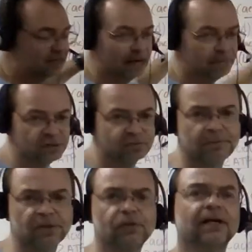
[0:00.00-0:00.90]
happens.
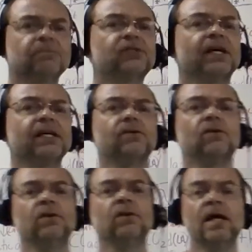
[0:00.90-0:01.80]
Remember Krebs
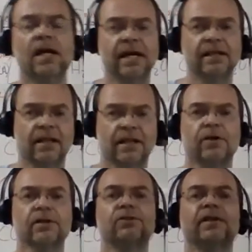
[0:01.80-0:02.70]
cycle and
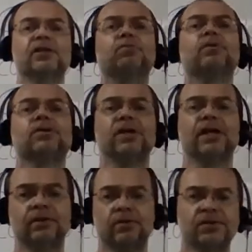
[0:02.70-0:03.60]
electron transport
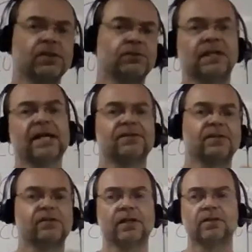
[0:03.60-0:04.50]
chain, or the citric acid
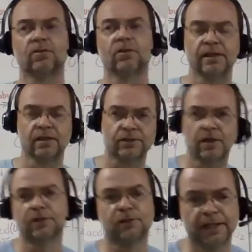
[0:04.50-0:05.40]
cycle and
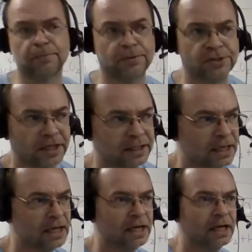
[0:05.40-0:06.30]
electron transport chain?
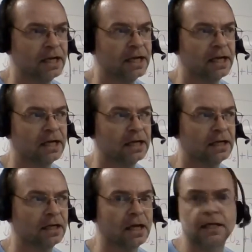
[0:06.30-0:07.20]

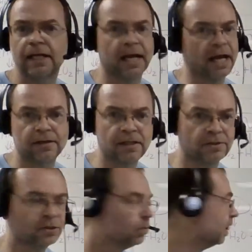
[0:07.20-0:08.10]
Yeah, neither do